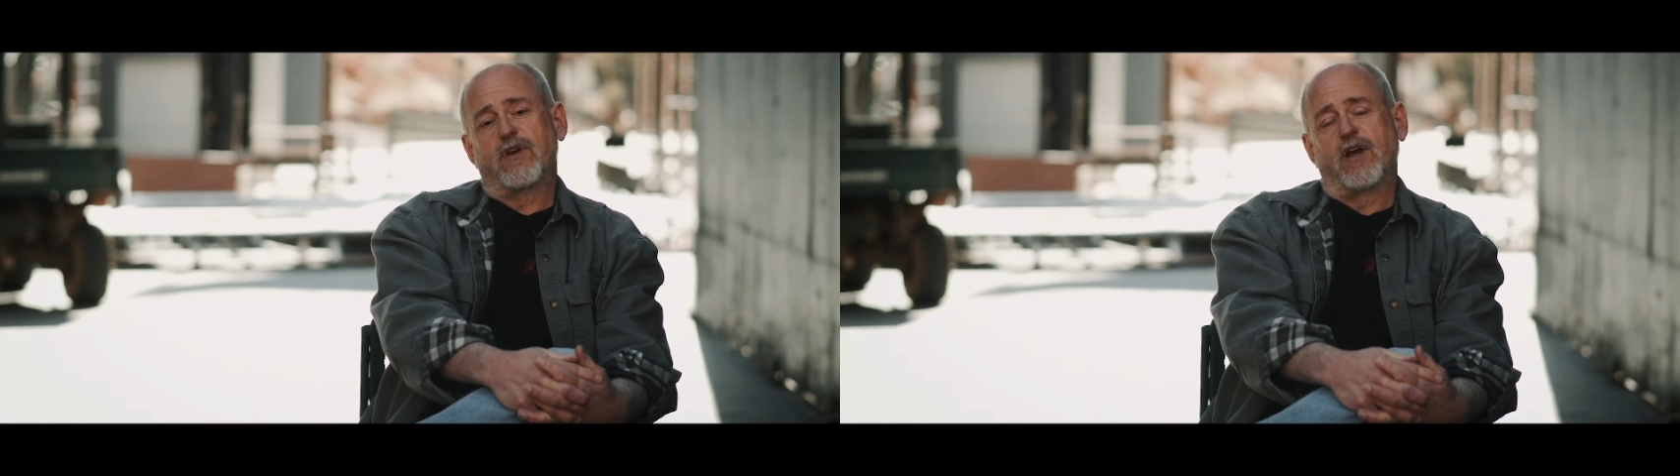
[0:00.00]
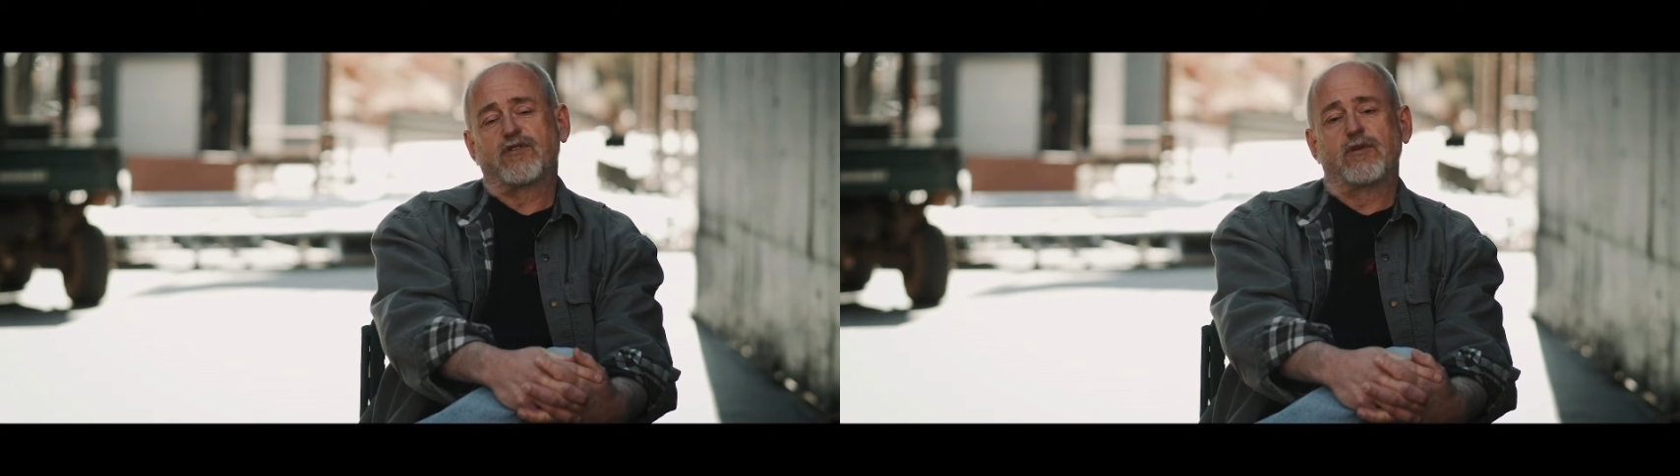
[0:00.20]

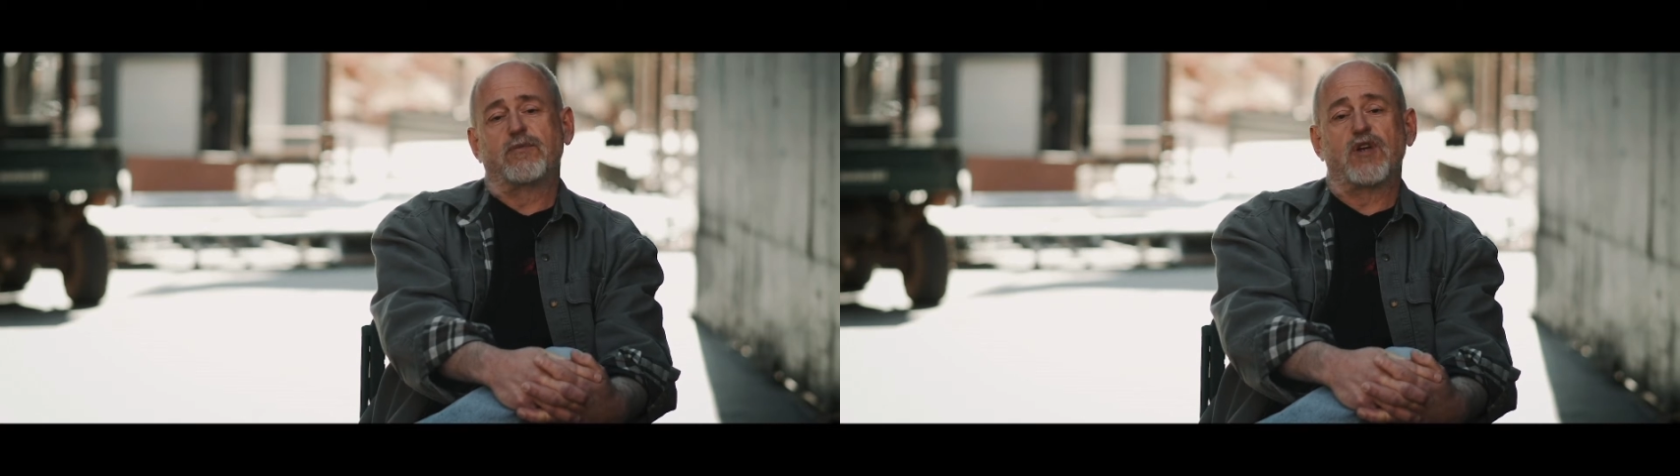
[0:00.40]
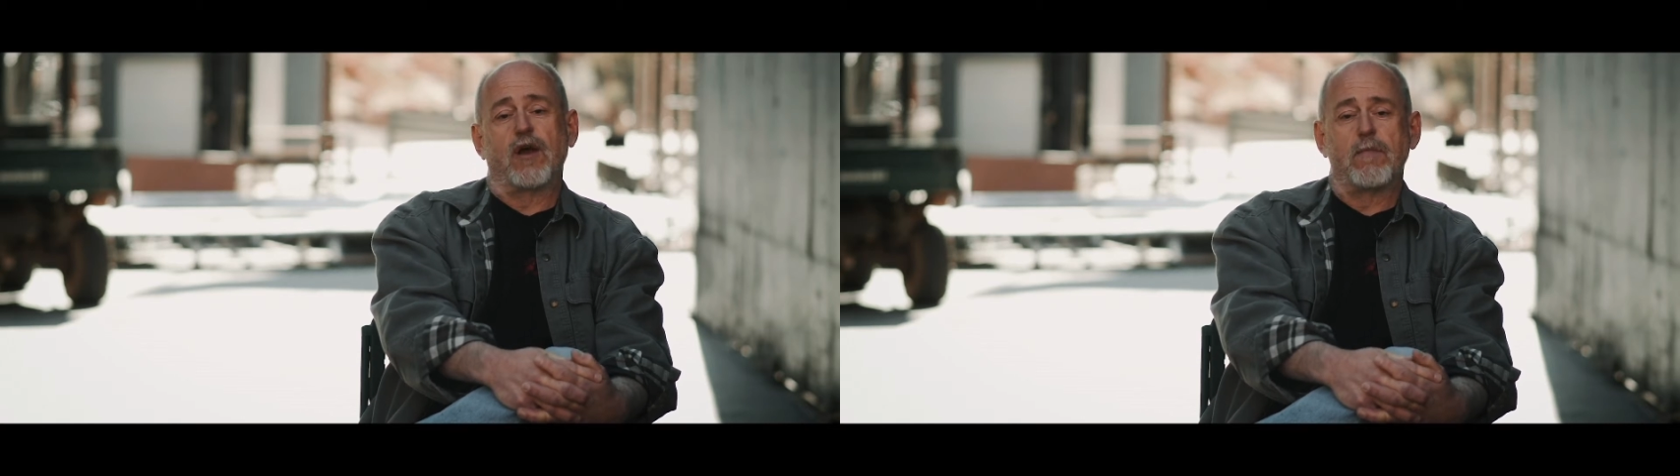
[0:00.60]

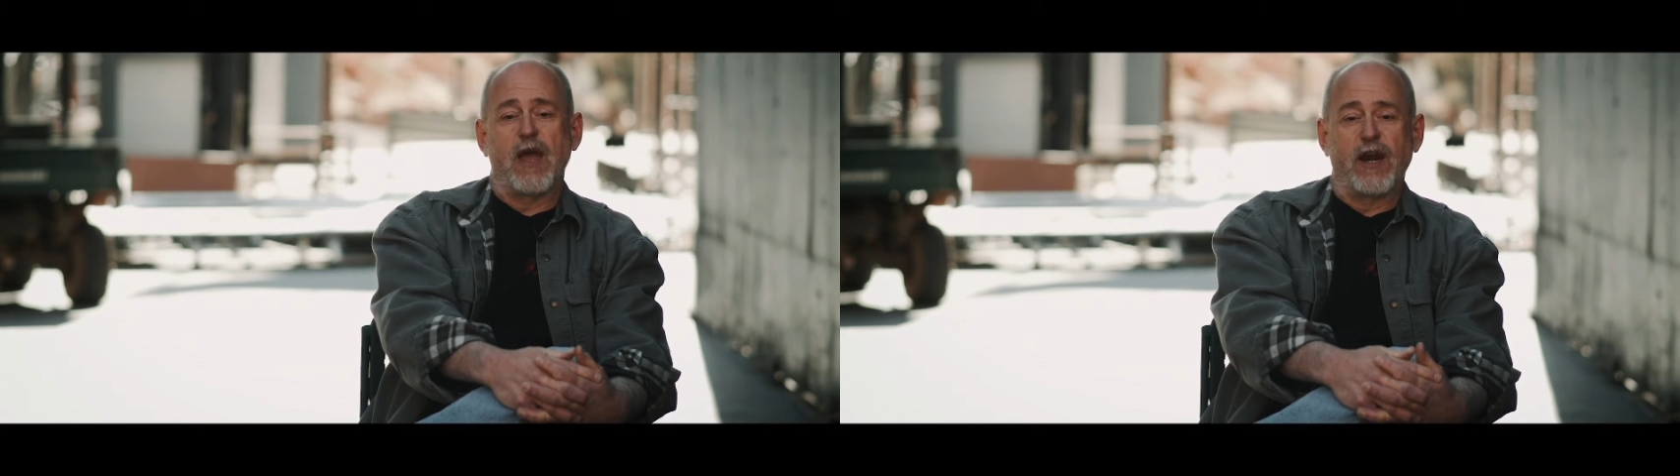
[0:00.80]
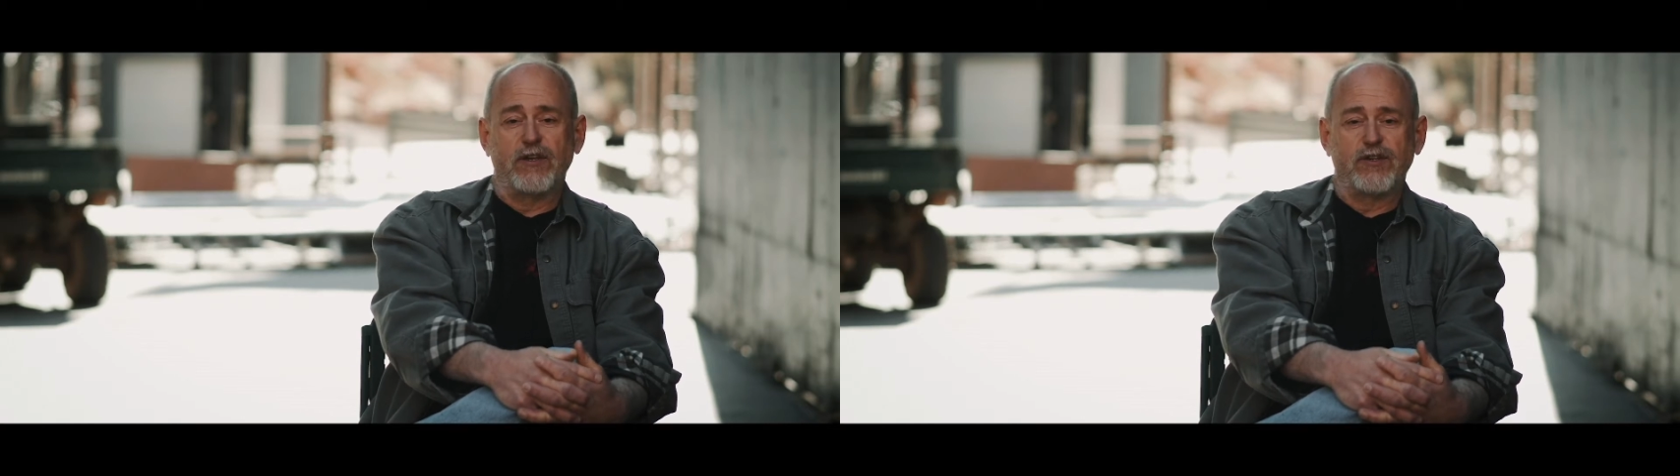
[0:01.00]
costume shop
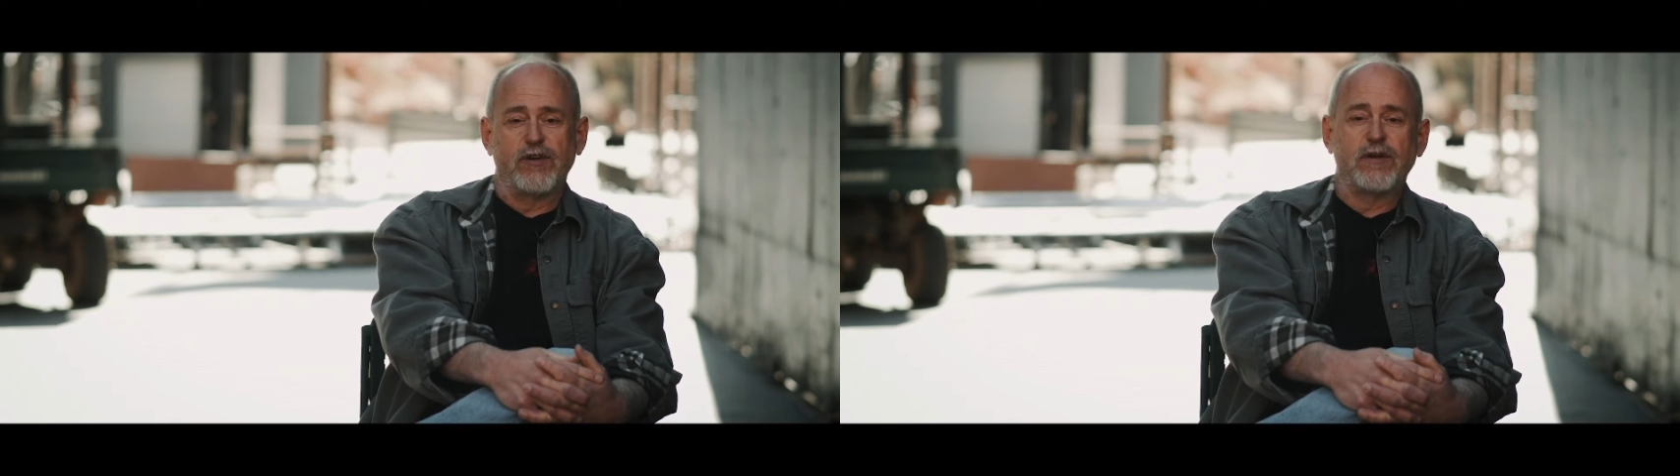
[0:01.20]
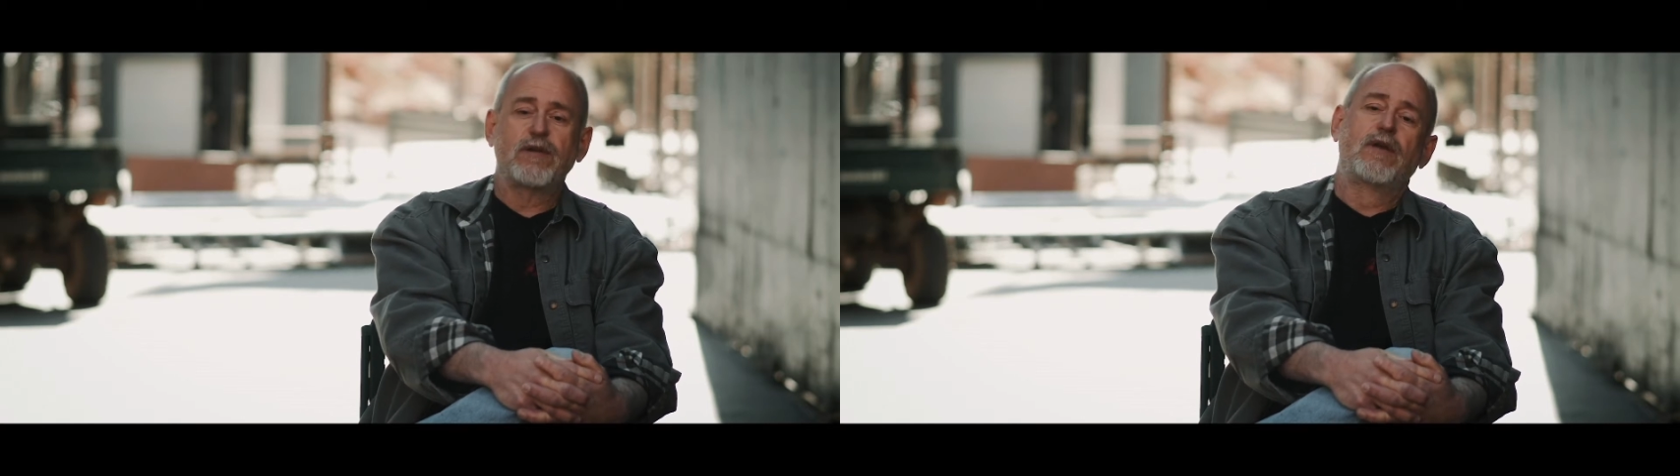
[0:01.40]

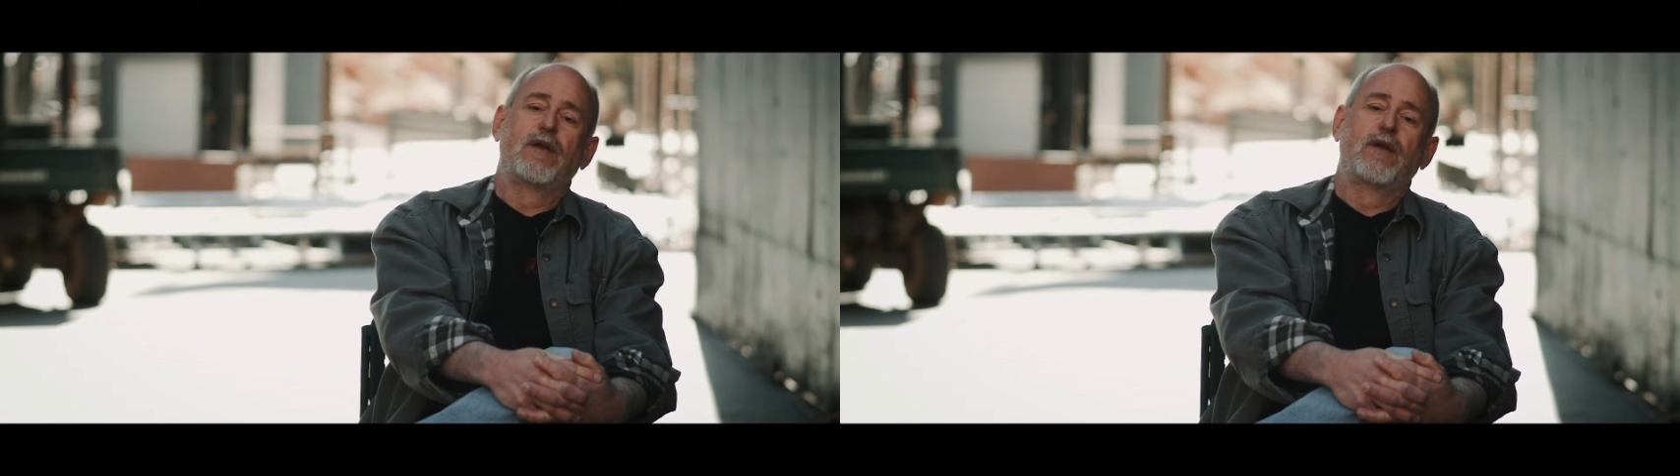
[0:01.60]
manager.